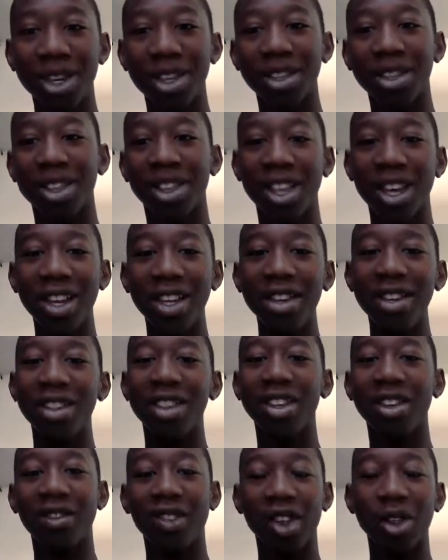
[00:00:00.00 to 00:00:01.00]
Then
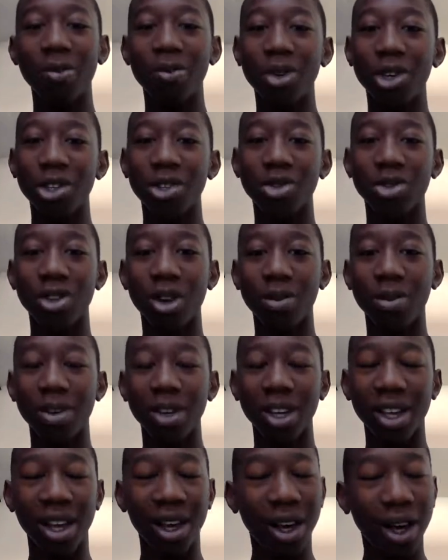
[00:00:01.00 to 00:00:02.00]
the developers will start
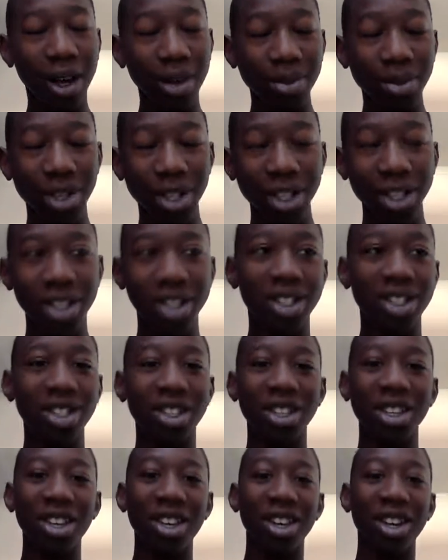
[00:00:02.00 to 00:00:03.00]
putting out updates
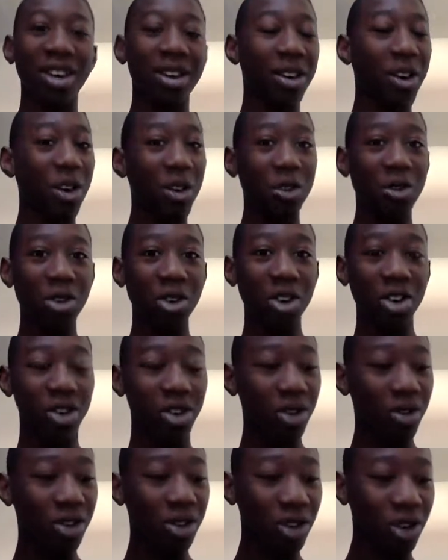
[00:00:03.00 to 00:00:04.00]
over and
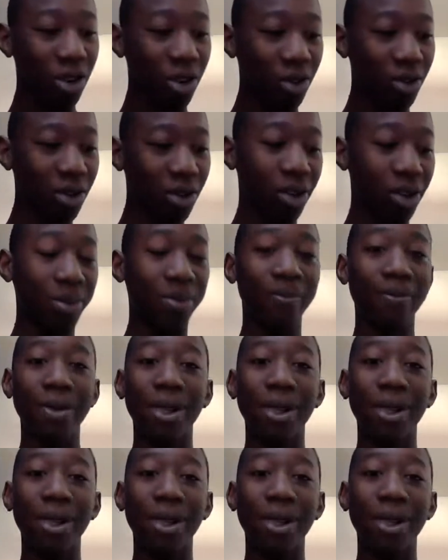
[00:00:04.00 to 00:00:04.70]
over and over.